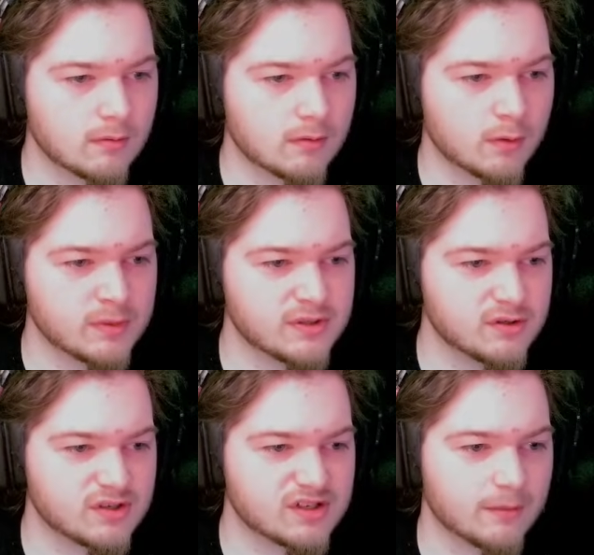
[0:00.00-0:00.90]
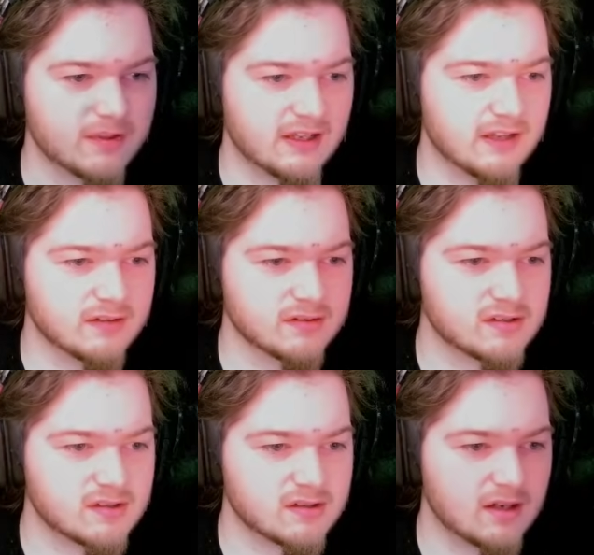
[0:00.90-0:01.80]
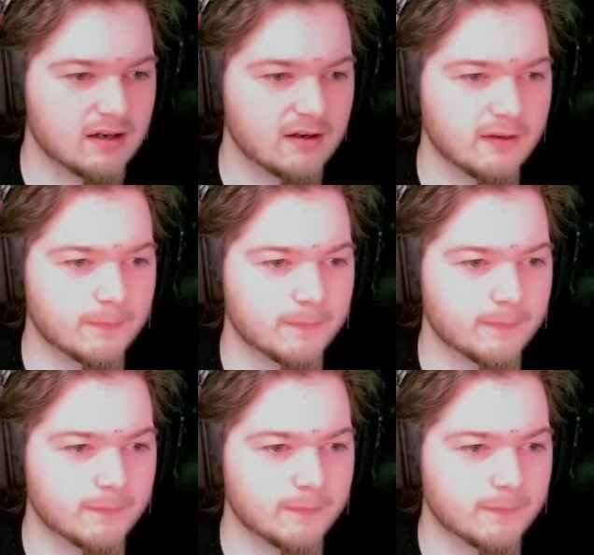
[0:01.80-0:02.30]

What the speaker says: Or was it just something else? I don't know.